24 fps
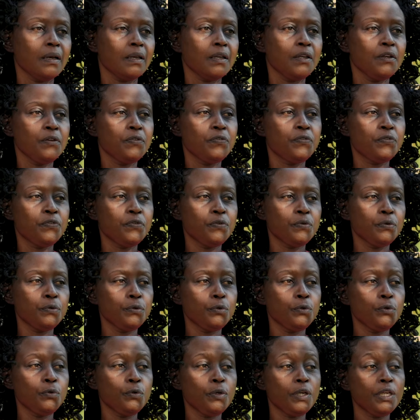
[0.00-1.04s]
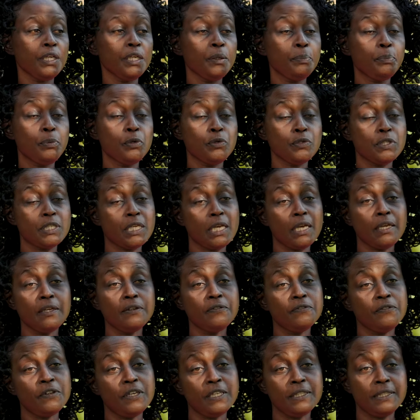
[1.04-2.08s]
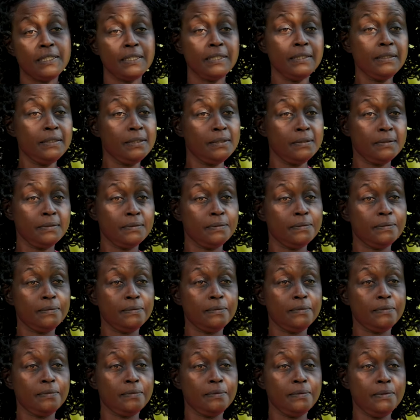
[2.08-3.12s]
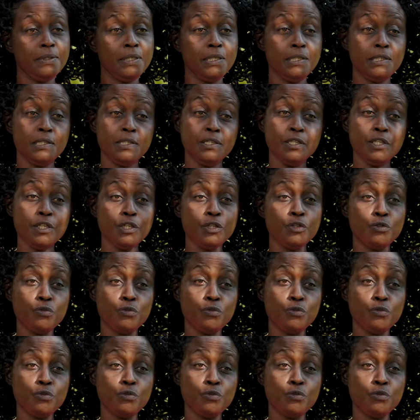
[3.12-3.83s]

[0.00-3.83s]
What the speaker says: if your nipples are inverted, there's need